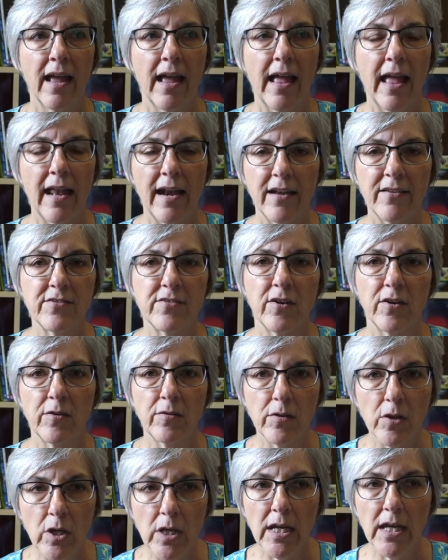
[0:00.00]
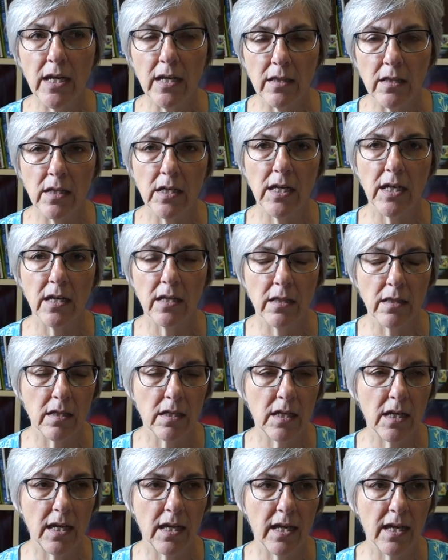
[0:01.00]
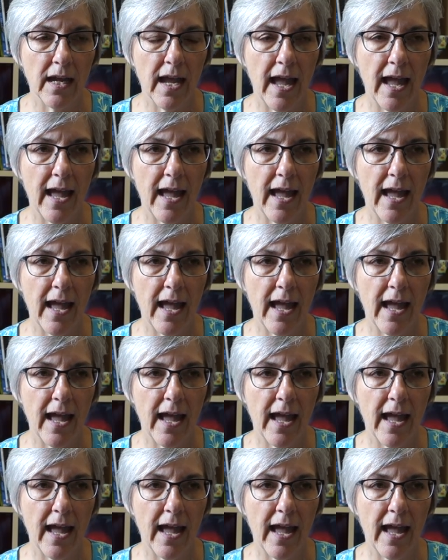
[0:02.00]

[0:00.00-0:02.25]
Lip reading: And I started looking and looking and looking.